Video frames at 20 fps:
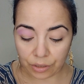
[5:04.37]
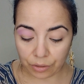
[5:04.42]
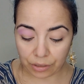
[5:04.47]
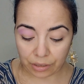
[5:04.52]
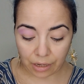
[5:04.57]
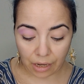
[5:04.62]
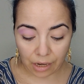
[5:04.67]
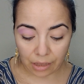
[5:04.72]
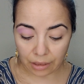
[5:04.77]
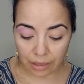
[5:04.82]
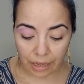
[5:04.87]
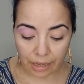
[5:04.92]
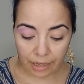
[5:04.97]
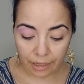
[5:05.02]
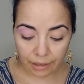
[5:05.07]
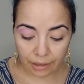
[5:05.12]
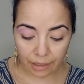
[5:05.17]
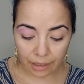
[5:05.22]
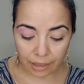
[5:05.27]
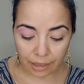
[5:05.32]
and I
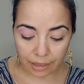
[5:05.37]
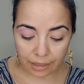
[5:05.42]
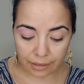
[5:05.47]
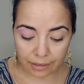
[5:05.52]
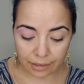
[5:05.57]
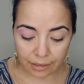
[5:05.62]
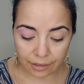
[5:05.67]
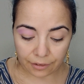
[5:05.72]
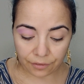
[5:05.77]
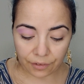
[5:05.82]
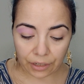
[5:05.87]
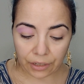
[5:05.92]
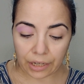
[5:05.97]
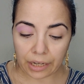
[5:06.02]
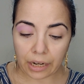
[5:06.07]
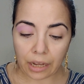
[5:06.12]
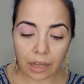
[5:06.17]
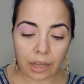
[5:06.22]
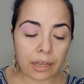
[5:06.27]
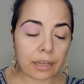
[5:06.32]
like this. Very
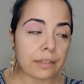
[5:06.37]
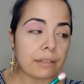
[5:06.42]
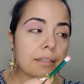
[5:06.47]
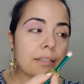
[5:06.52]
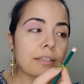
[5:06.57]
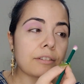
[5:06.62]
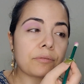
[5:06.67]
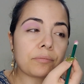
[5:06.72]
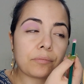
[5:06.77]
nice.